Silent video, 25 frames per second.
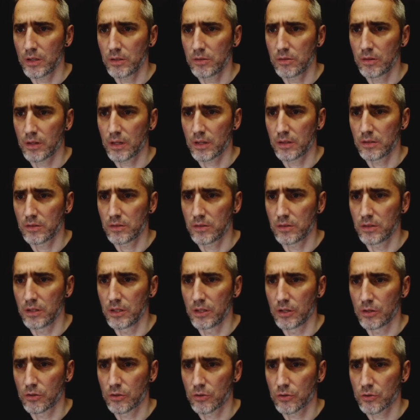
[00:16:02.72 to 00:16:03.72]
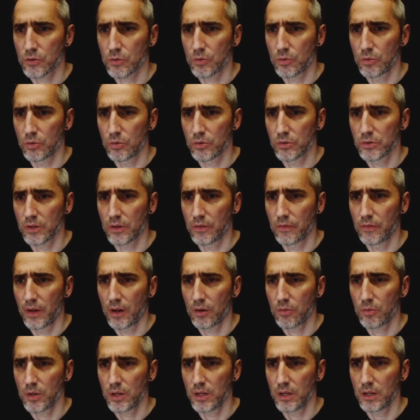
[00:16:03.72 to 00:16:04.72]
you can see, the controls are
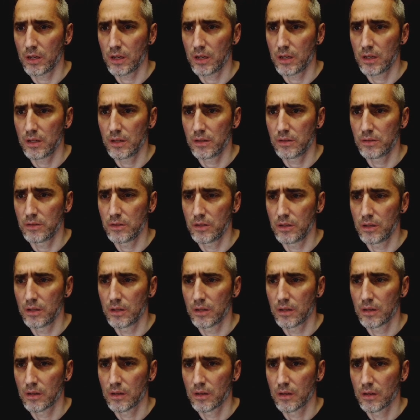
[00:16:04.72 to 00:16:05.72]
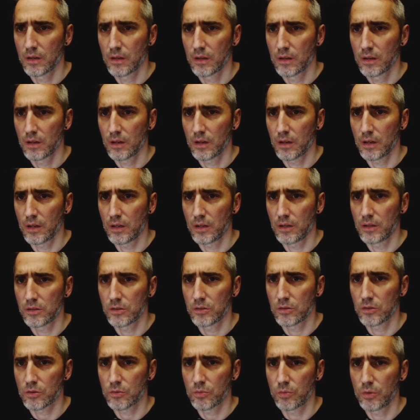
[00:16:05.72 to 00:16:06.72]
very easy and it's
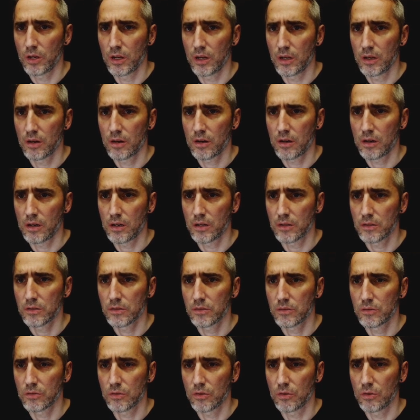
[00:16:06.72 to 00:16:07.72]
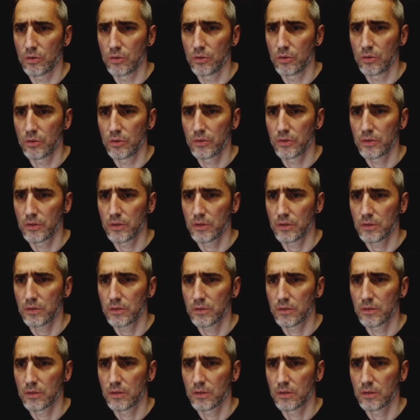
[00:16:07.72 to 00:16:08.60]
not really hard to learn this.